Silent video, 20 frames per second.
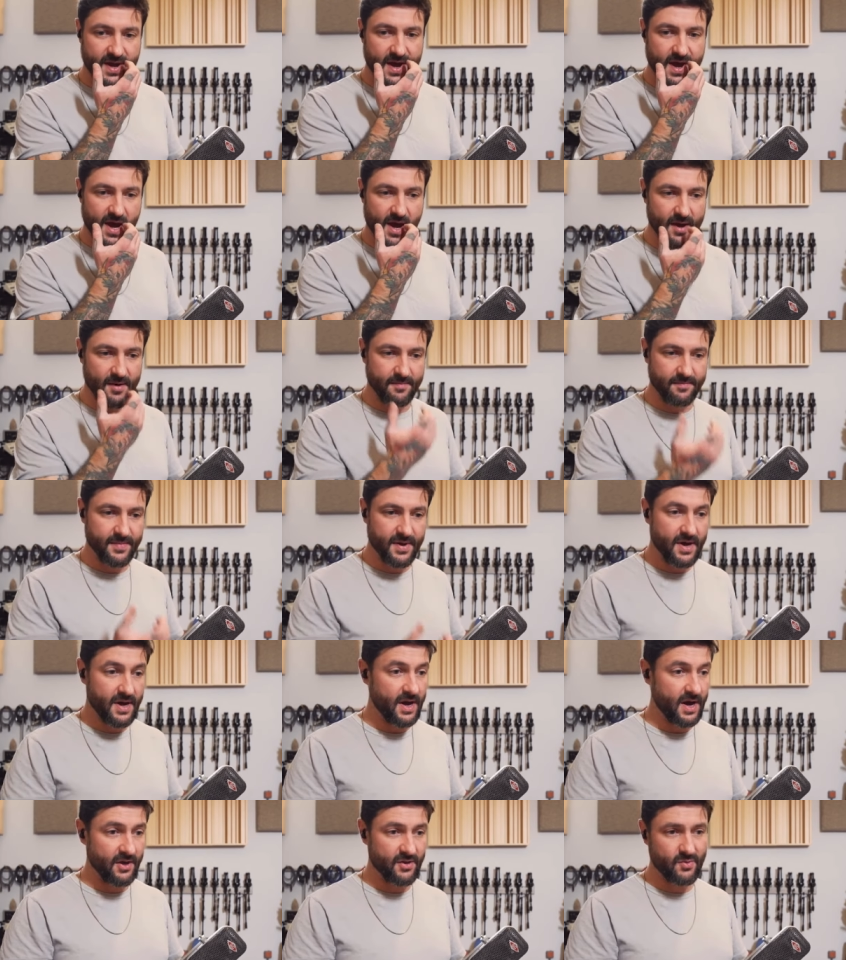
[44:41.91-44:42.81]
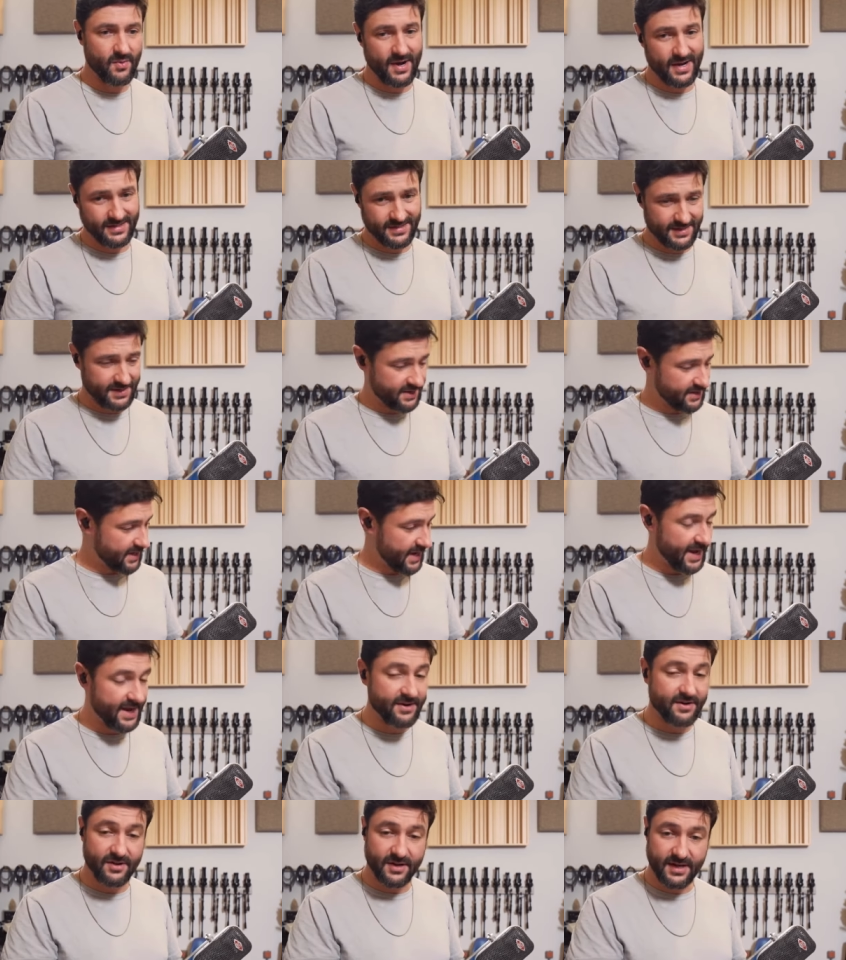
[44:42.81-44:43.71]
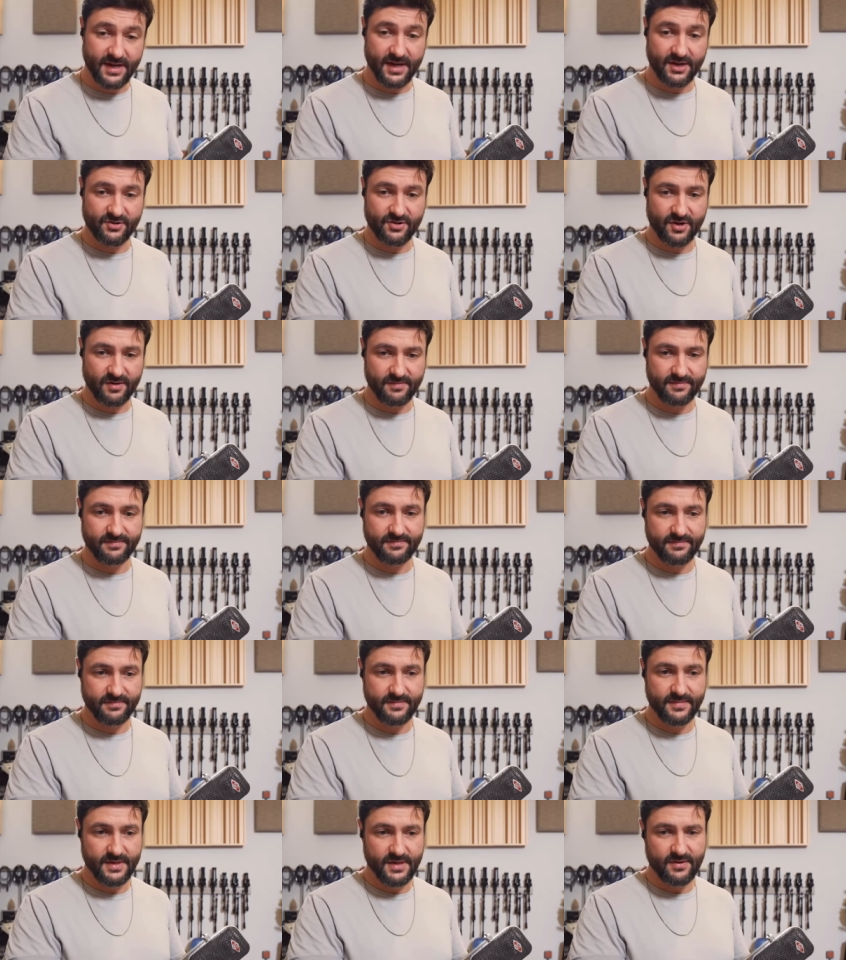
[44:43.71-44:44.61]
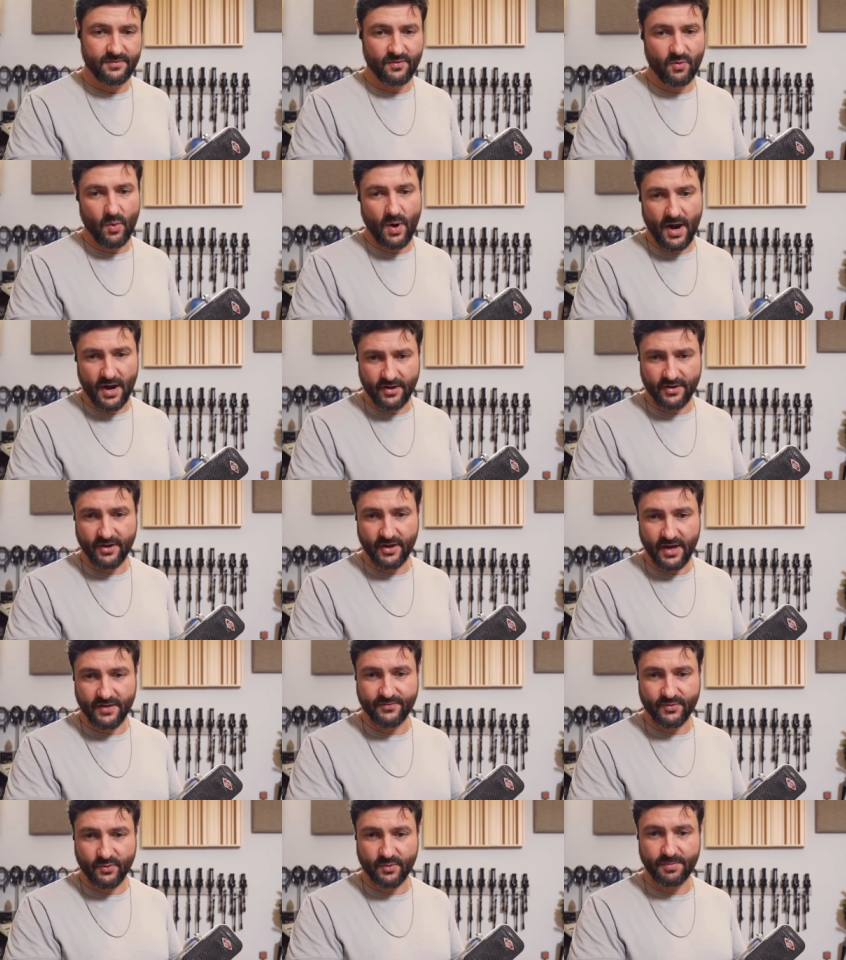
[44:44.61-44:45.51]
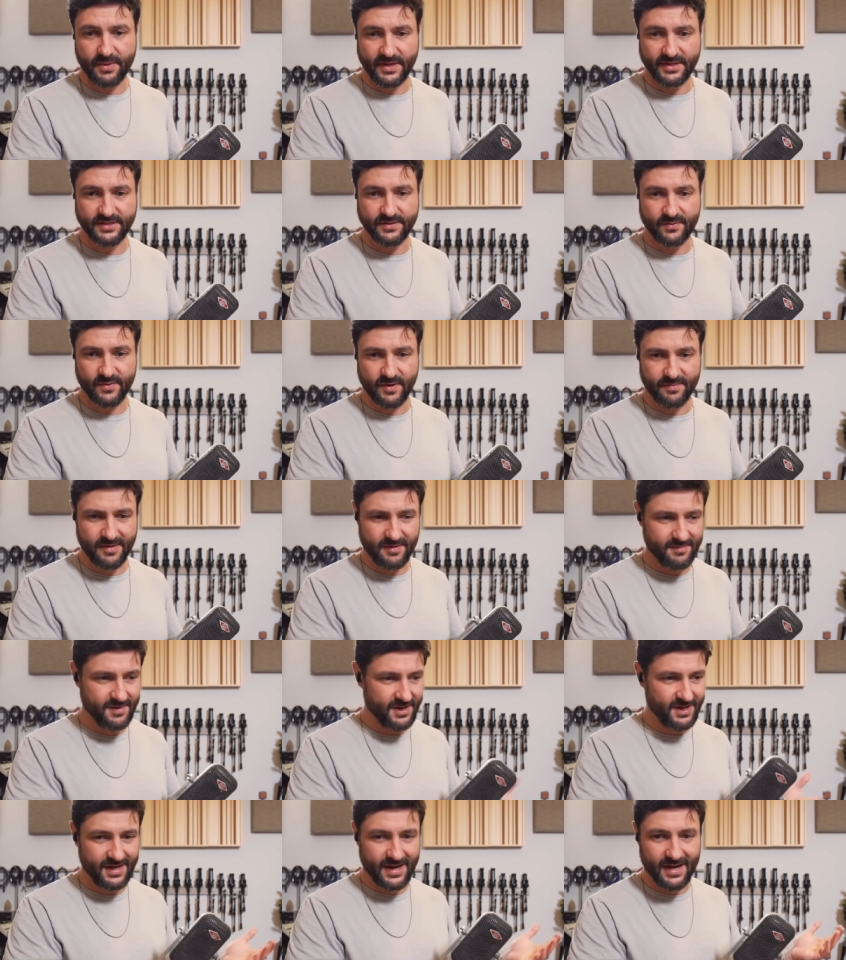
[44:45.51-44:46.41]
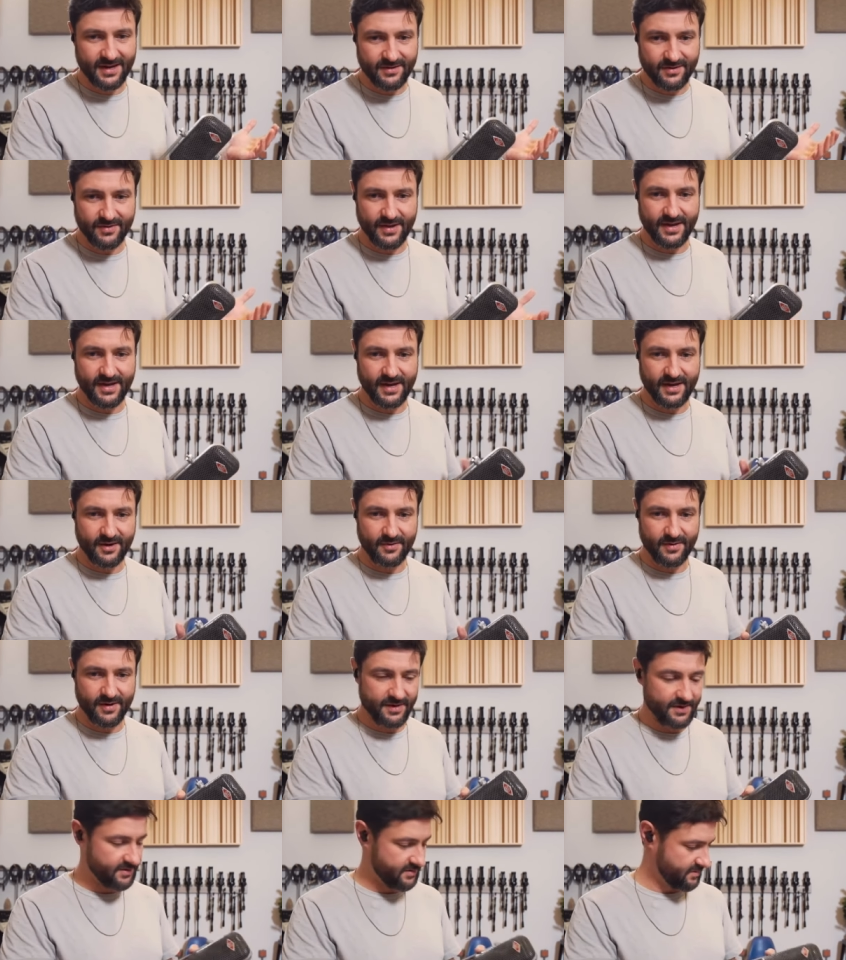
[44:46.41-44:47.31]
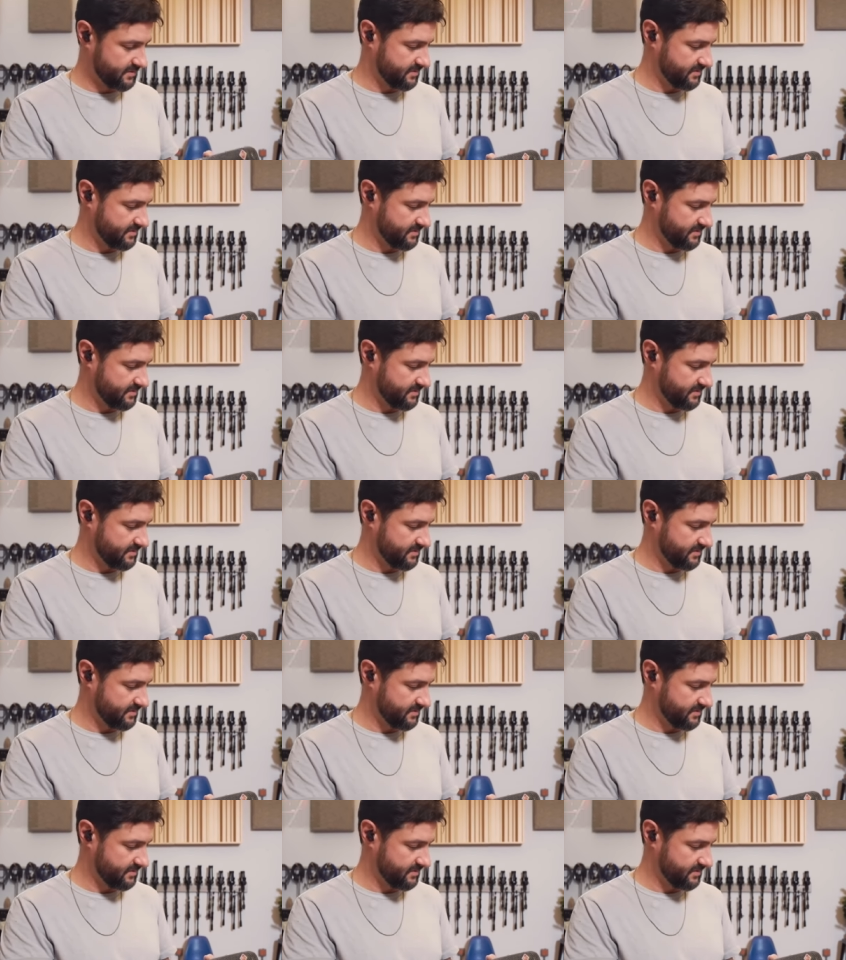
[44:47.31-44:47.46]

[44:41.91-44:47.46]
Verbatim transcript: Um, otherwise, it can handle a kick drum for a while. You'll have to replace the ribbon, but you got to do that anyway